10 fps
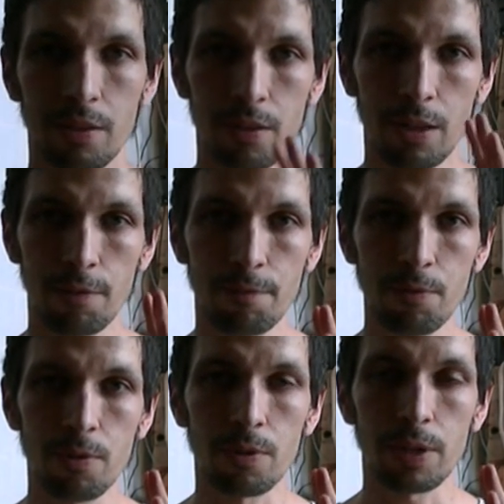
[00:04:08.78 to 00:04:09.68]
That
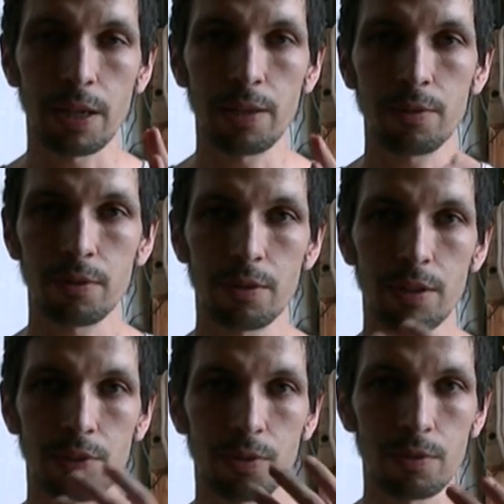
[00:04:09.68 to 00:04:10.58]
fu, okay,
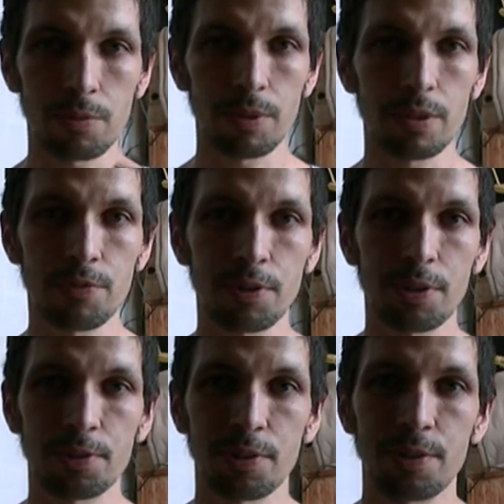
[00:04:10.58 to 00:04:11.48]
it's a little bit
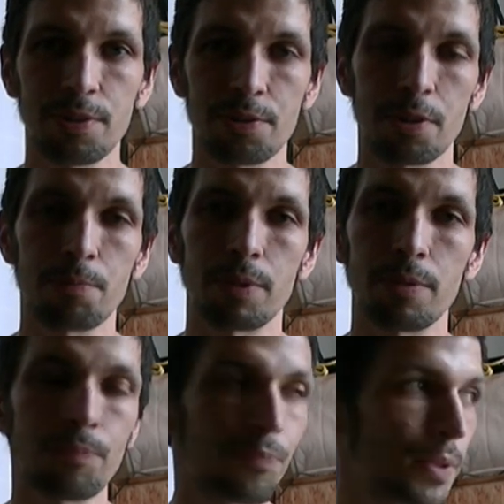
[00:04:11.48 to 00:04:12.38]
difficult to interpret.
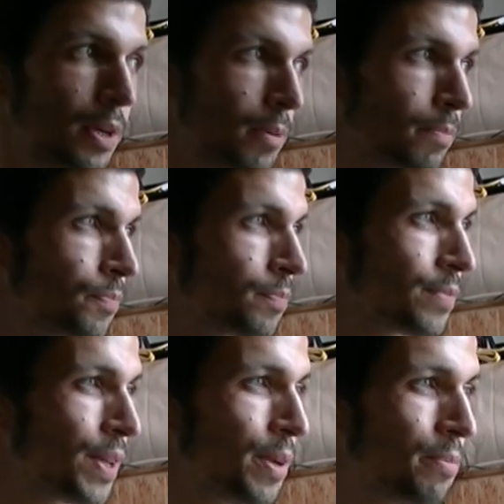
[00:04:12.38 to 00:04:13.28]

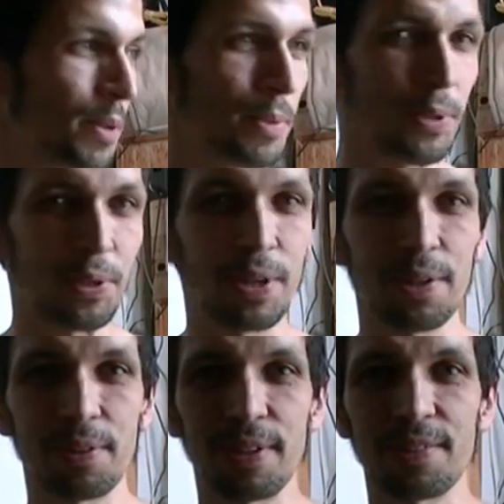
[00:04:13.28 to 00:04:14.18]
Maybe you can
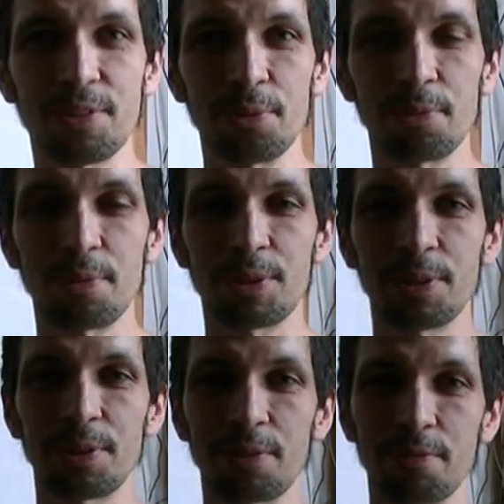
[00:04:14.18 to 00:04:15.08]
hear the children
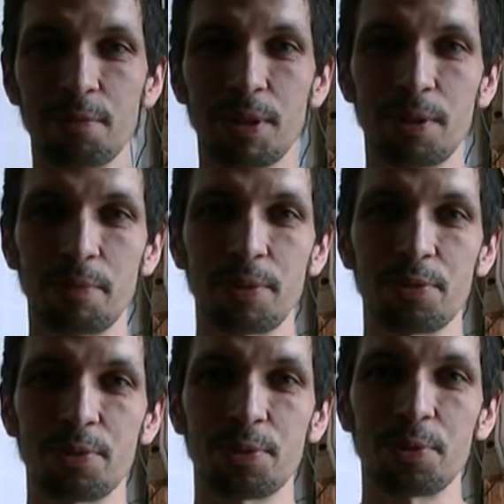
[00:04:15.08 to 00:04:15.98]
returning from
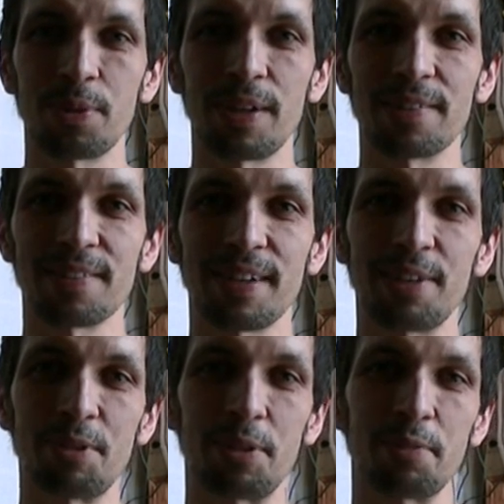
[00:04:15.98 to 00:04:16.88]
elementary school outside.
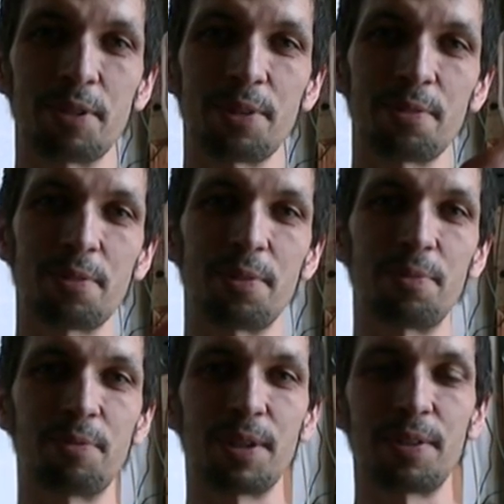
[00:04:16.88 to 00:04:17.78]
We live on a
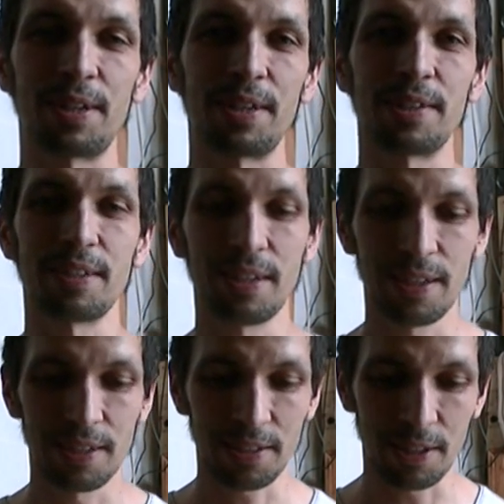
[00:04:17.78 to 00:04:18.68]
road where the
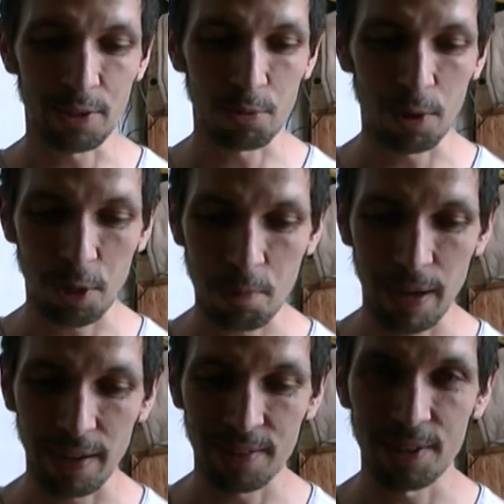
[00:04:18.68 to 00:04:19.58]
kids walk
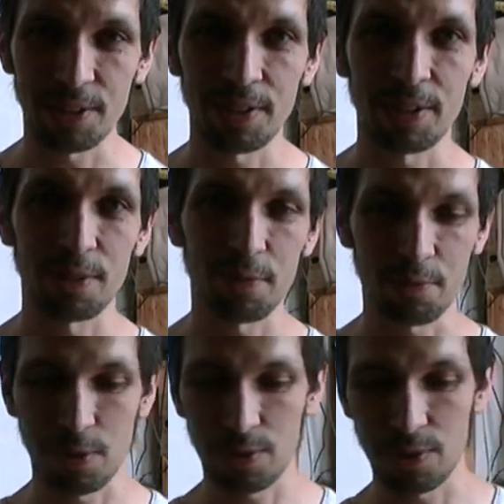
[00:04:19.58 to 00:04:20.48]
by, so you can hear their
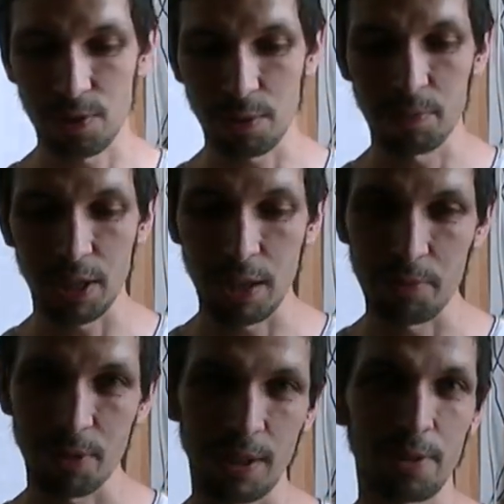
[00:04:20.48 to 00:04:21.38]
voices
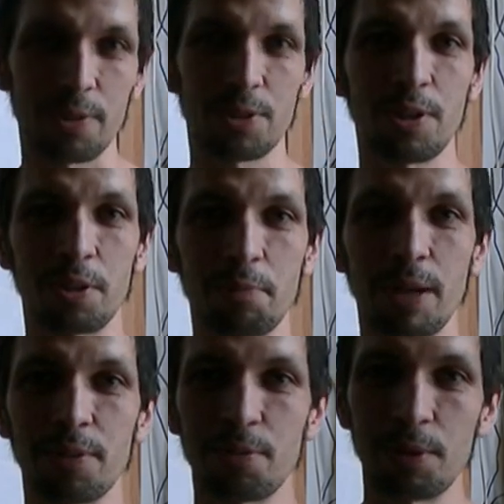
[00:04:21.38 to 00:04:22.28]
sometimes, and they always talk
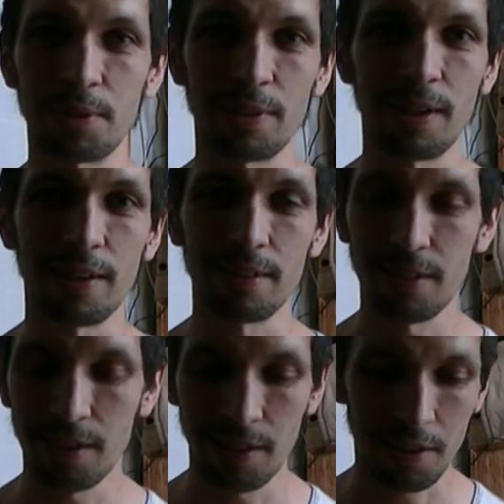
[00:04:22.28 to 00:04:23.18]
about the weird guy
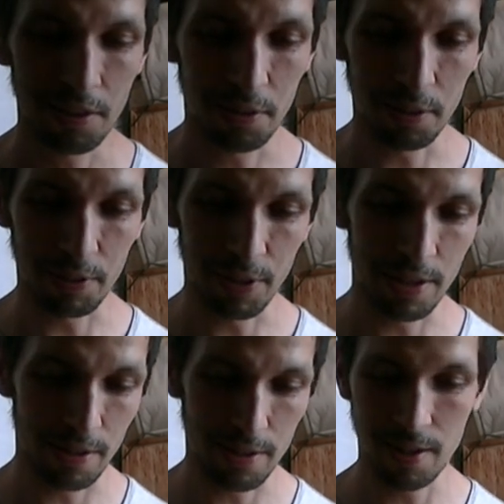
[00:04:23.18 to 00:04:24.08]
living
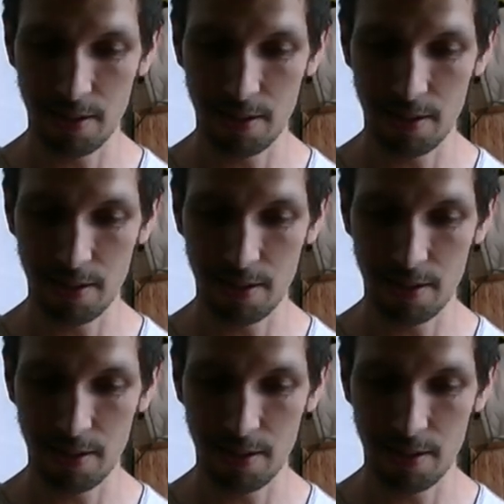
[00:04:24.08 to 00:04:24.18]
here.